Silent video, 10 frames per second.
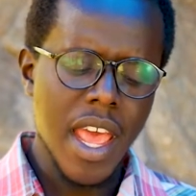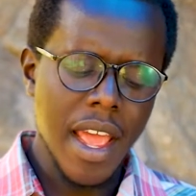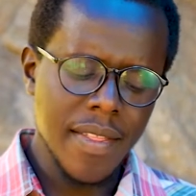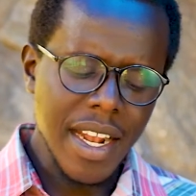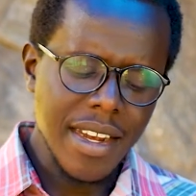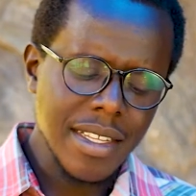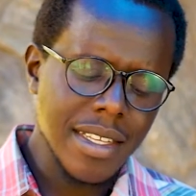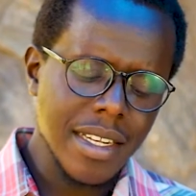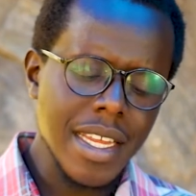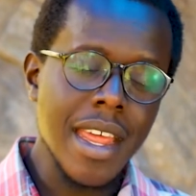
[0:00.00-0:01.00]
And that
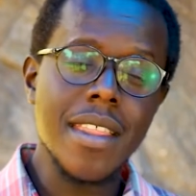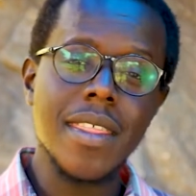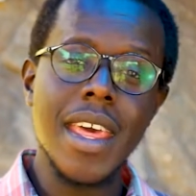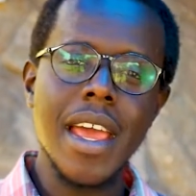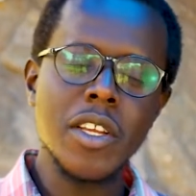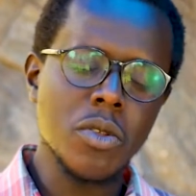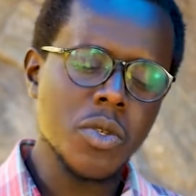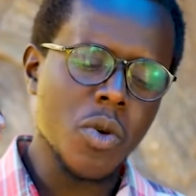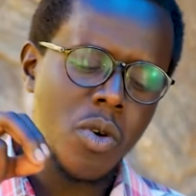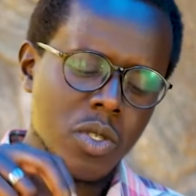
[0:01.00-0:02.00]
doesn't end there. It
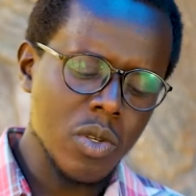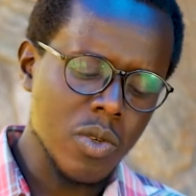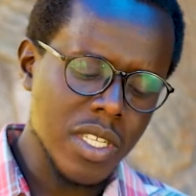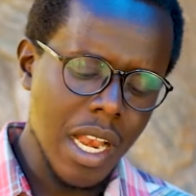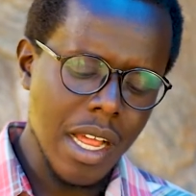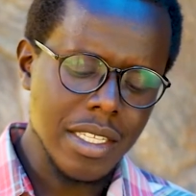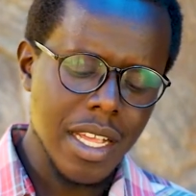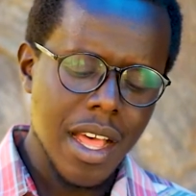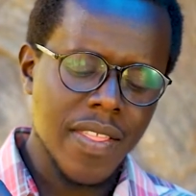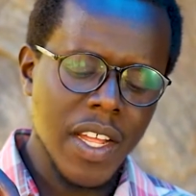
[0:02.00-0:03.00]
also goes on to tell us
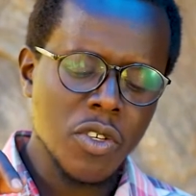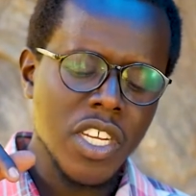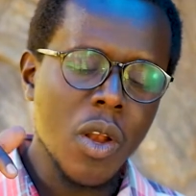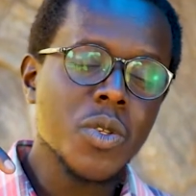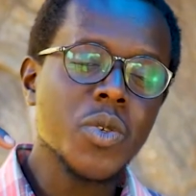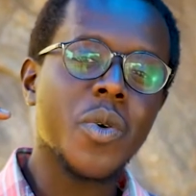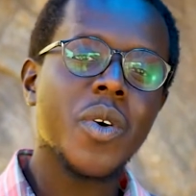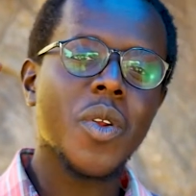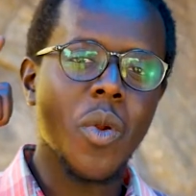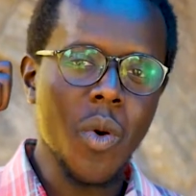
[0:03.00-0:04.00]
that we shall also
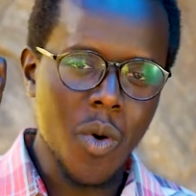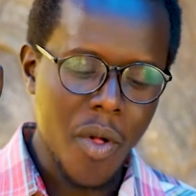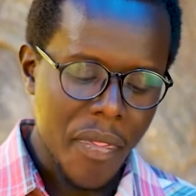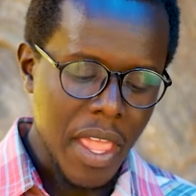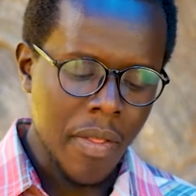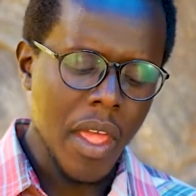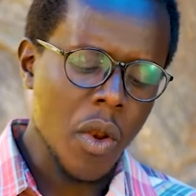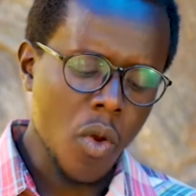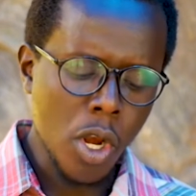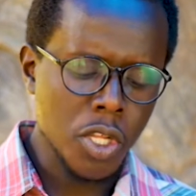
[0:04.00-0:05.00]
grow in the
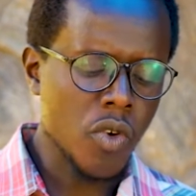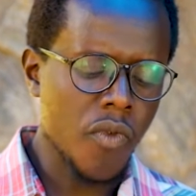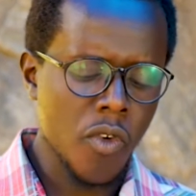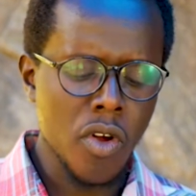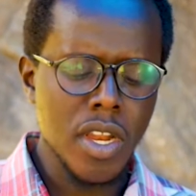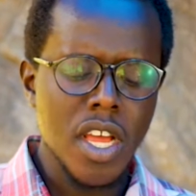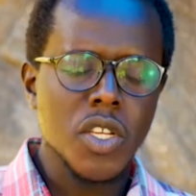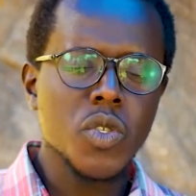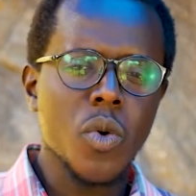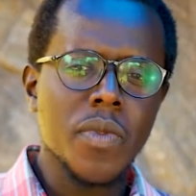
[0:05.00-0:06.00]
knowledge of God.
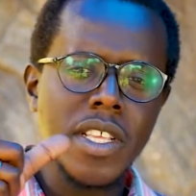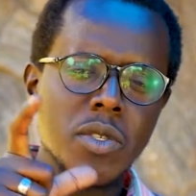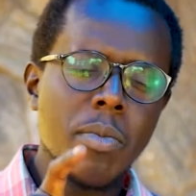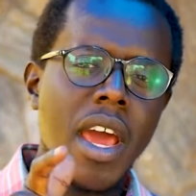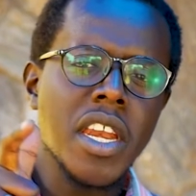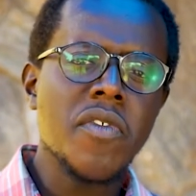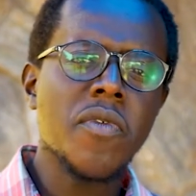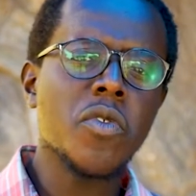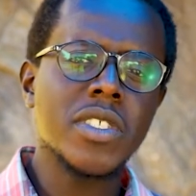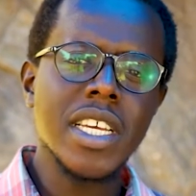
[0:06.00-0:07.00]
So this bearing
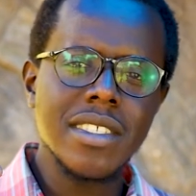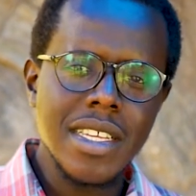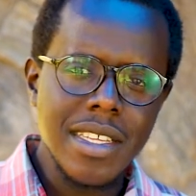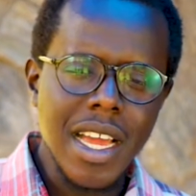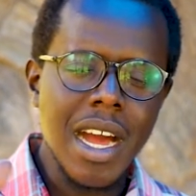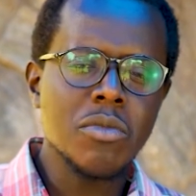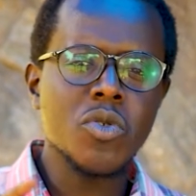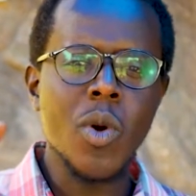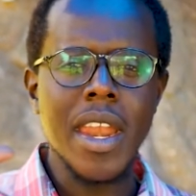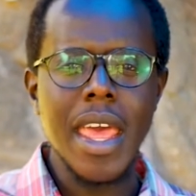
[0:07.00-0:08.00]
fruit just doesn't come
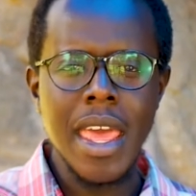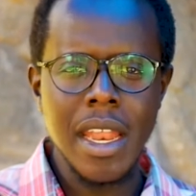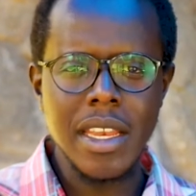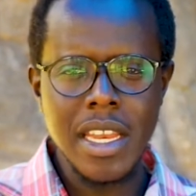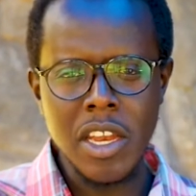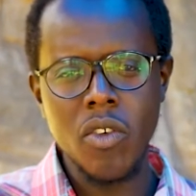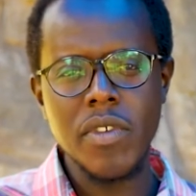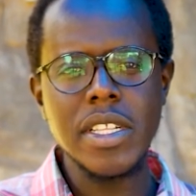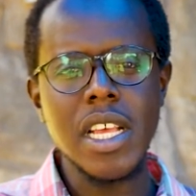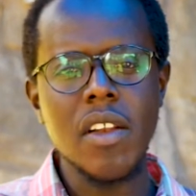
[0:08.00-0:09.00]
to an end in and of
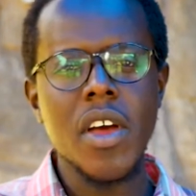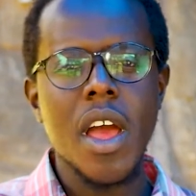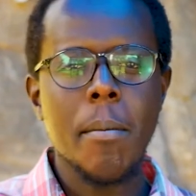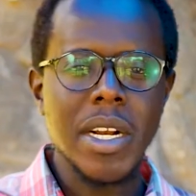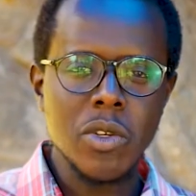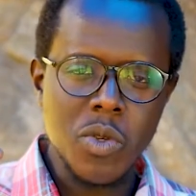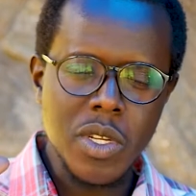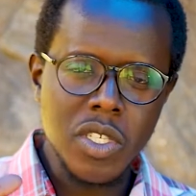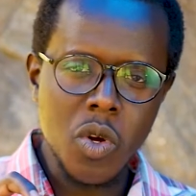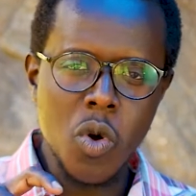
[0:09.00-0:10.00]
itself, but also
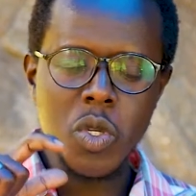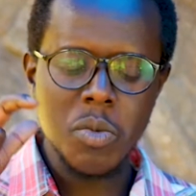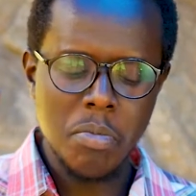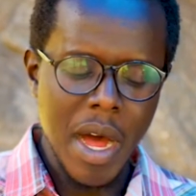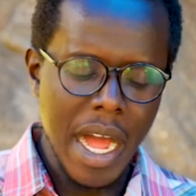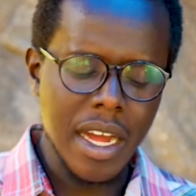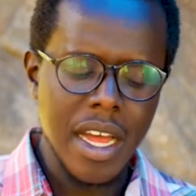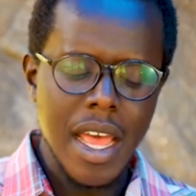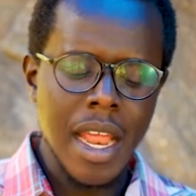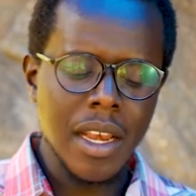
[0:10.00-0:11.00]
it goes back
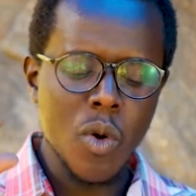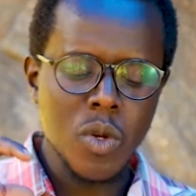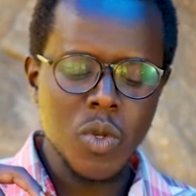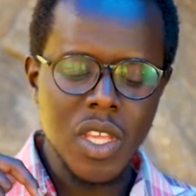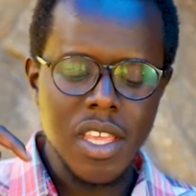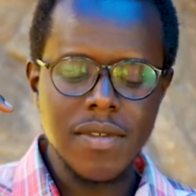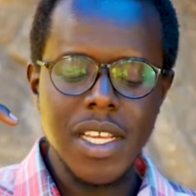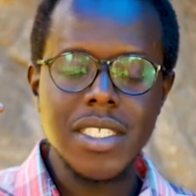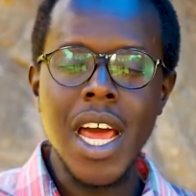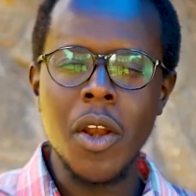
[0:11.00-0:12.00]
and also gives
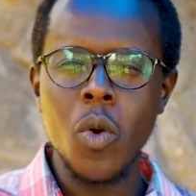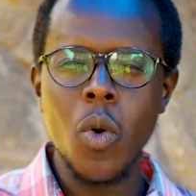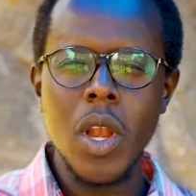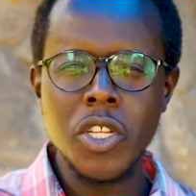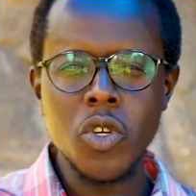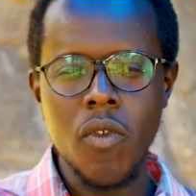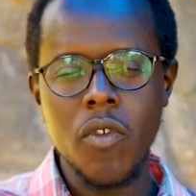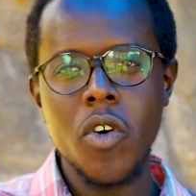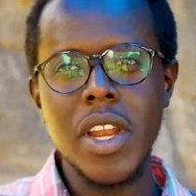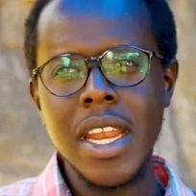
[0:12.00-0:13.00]
us a knowledge of
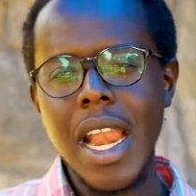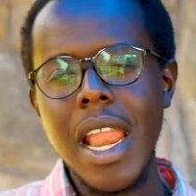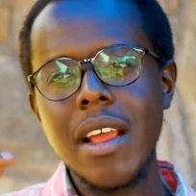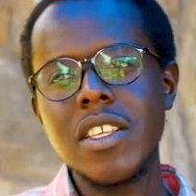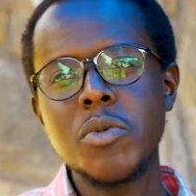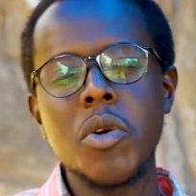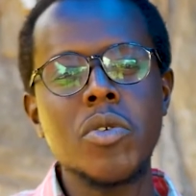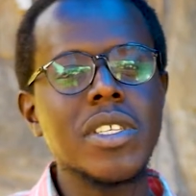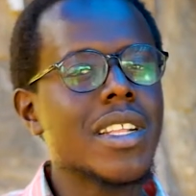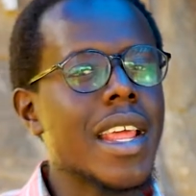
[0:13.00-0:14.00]
God. And I like this
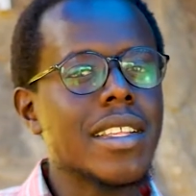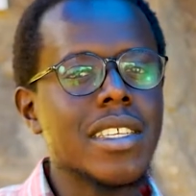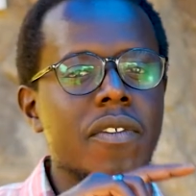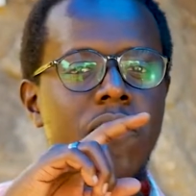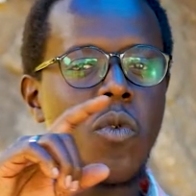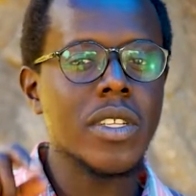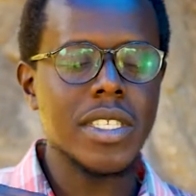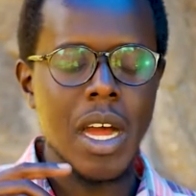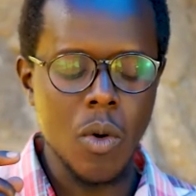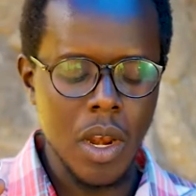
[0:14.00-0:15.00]
because it's like it's a full
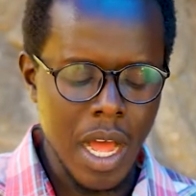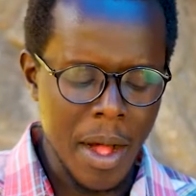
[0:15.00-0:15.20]
circle.